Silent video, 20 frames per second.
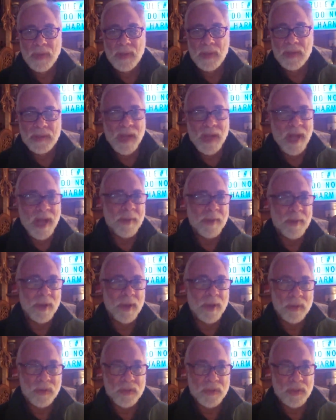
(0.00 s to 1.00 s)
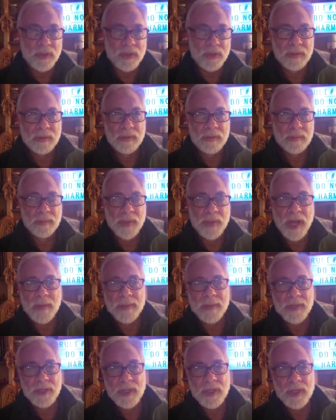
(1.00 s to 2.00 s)
Domino's or
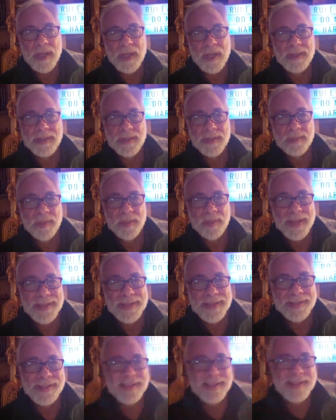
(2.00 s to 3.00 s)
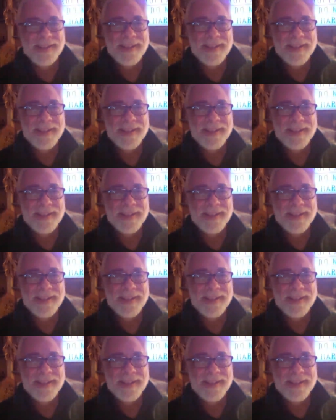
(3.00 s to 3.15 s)
Papa John's pizza